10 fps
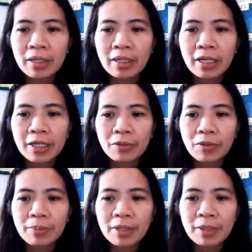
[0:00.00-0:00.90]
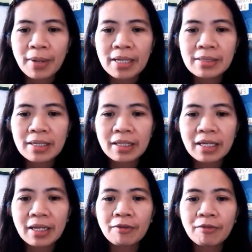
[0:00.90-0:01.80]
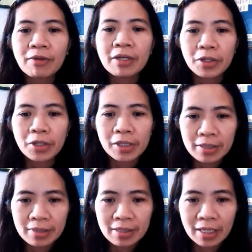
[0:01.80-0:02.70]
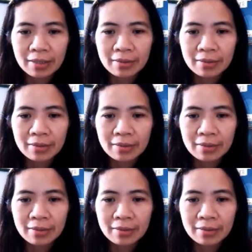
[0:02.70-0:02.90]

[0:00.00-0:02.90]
it will be positive 36.